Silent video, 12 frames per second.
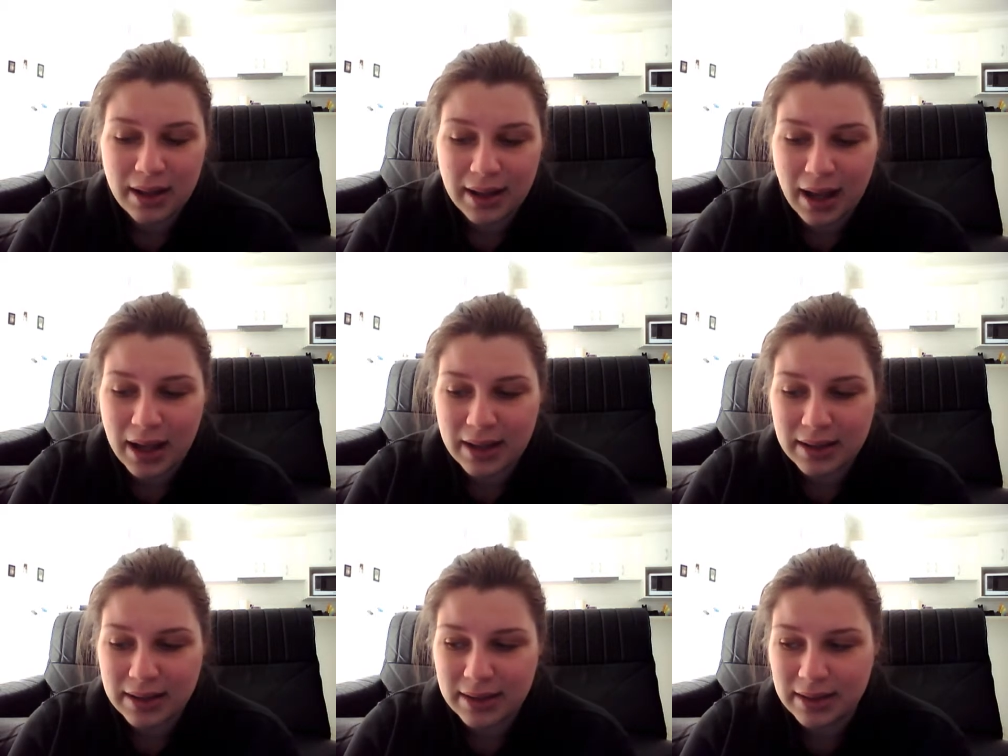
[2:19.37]
like
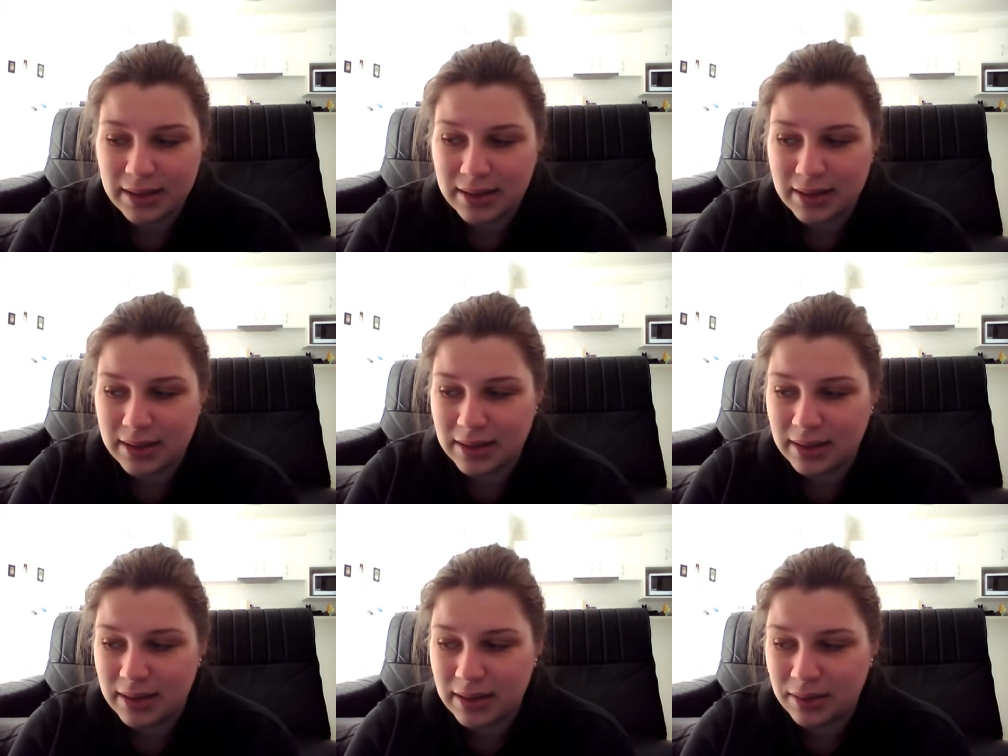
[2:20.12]
I
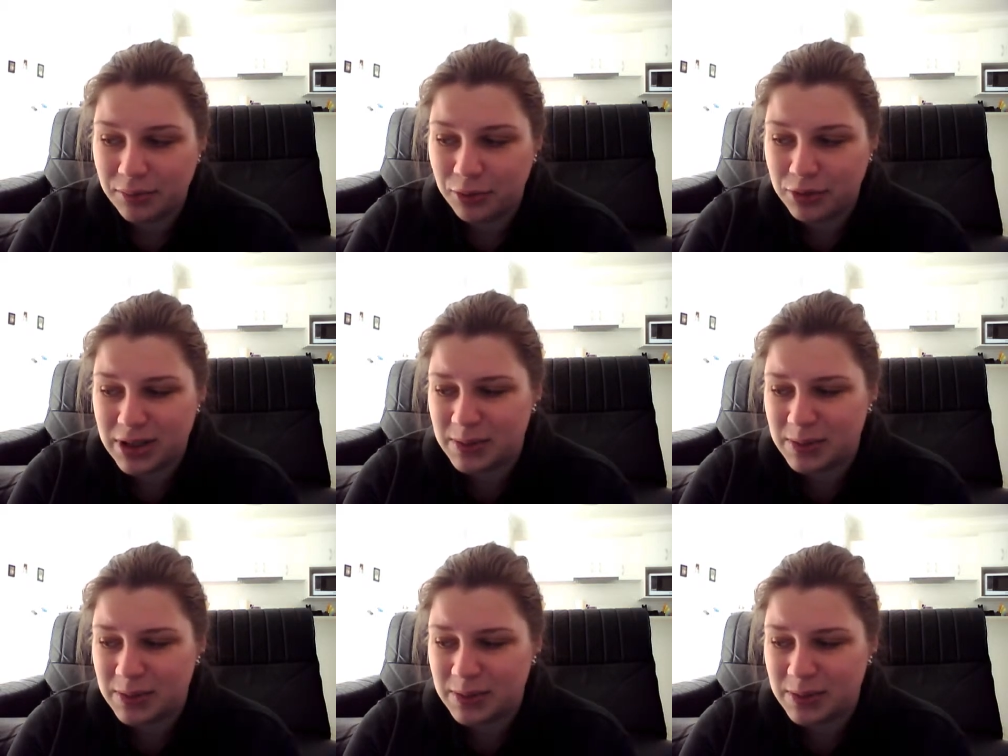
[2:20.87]
we'll